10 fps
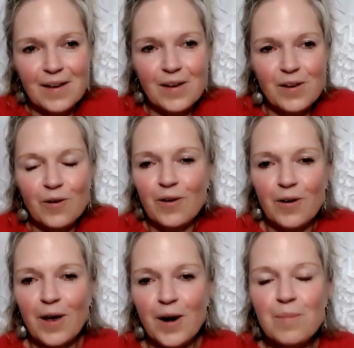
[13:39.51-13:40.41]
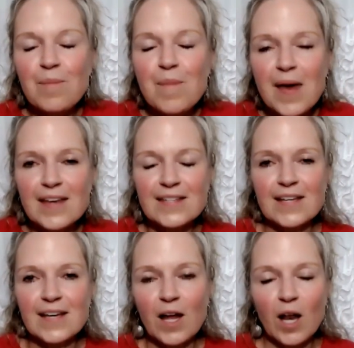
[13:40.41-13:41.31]
you're an
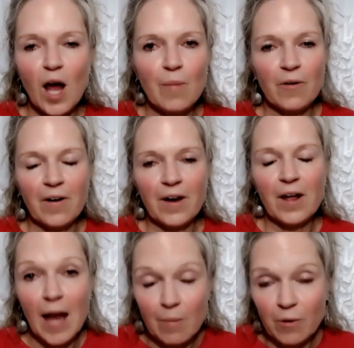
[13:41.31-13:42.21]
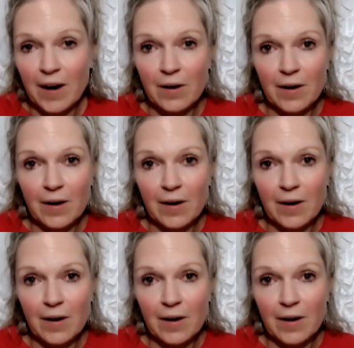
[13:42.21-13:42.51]
amazing collabor- collaborator.